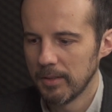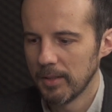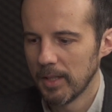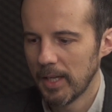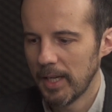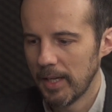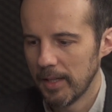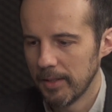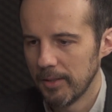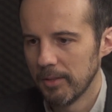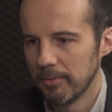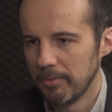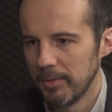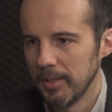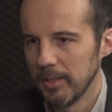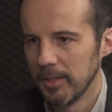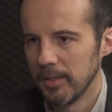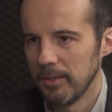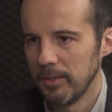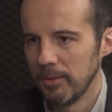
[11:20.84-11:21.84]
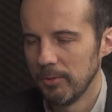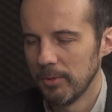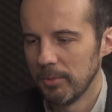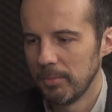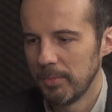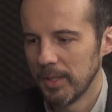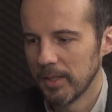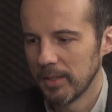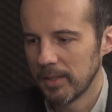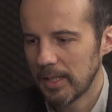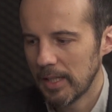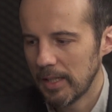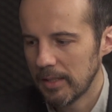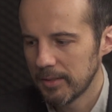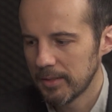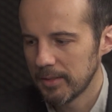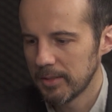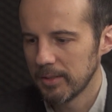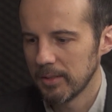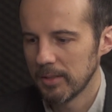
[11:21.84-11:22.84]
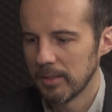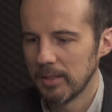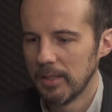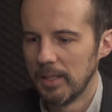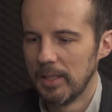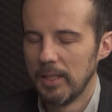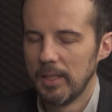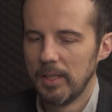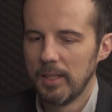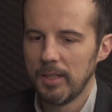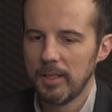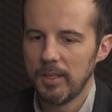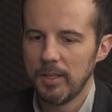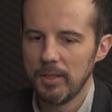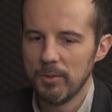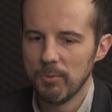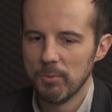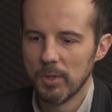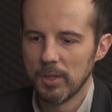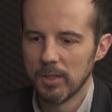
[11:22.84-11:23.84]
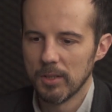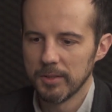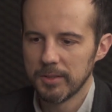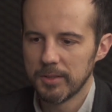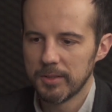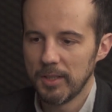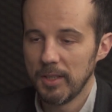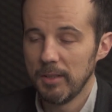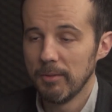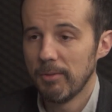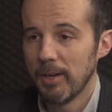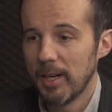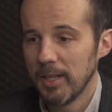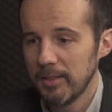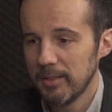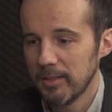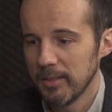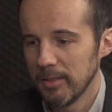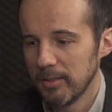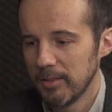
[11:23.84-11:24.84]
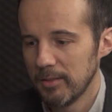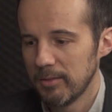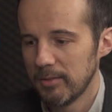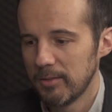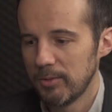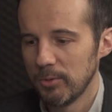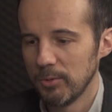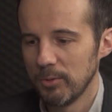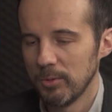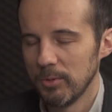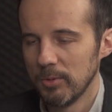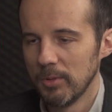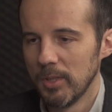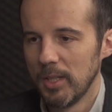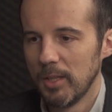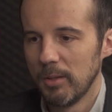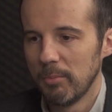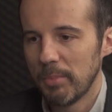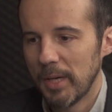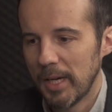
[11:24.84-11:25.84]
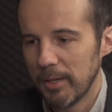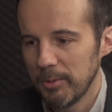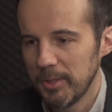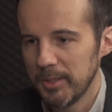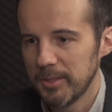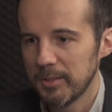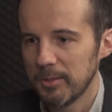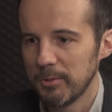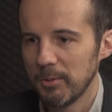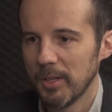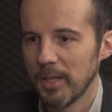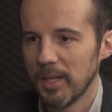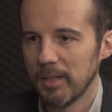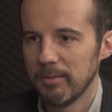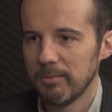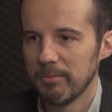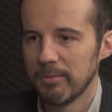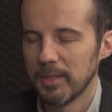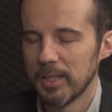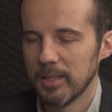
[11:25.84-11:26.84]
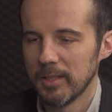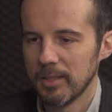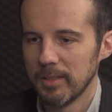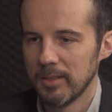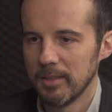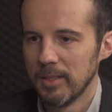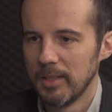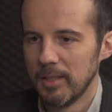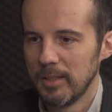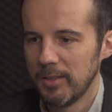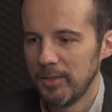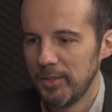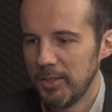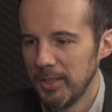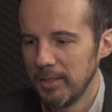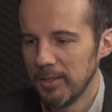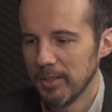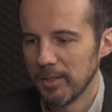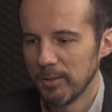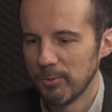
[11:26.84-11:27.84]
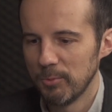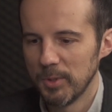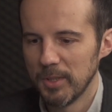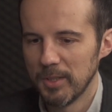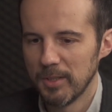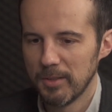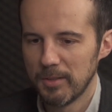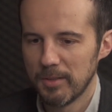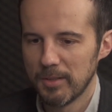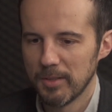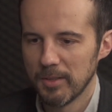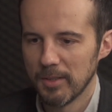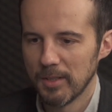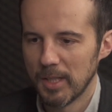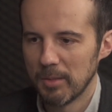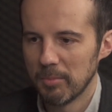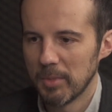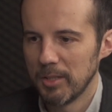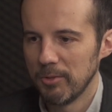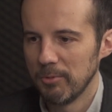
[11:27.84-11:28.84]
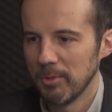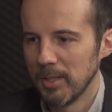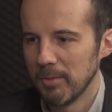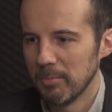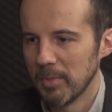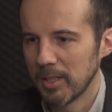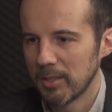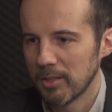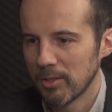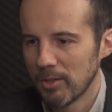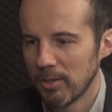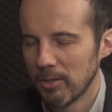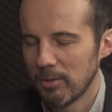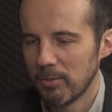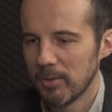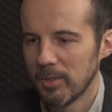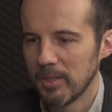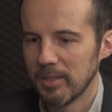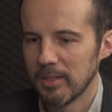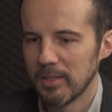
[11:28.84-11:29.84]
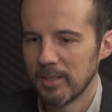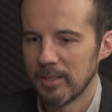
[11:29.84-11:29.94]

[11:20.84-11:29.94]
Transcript: head of the European Council. He was invited to Paris to have dinner with Emmanuel Macron.